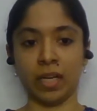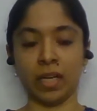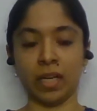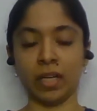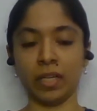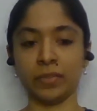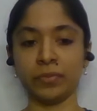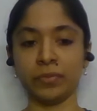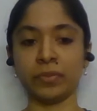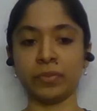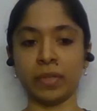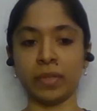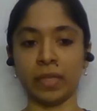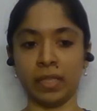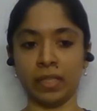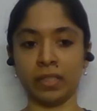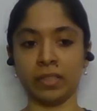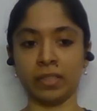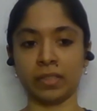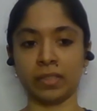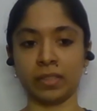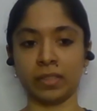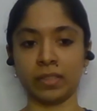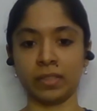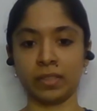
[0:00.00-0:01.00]
I
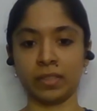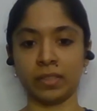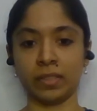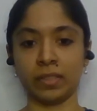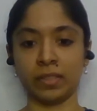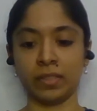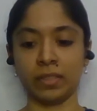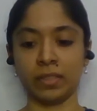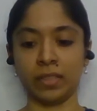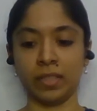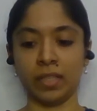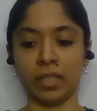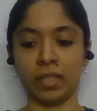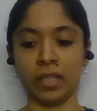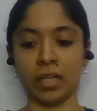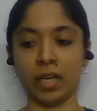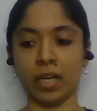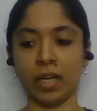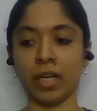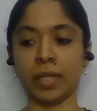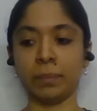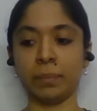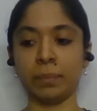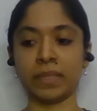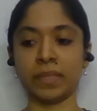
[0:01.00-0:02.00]
felt
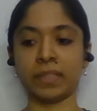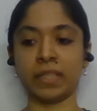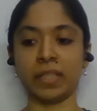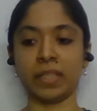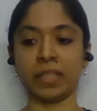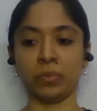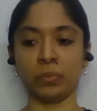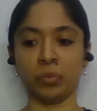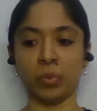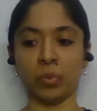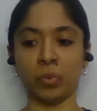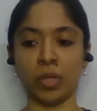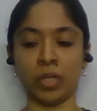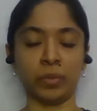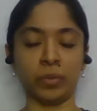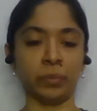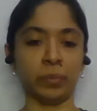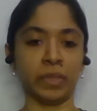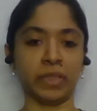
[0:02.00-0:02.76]
I became one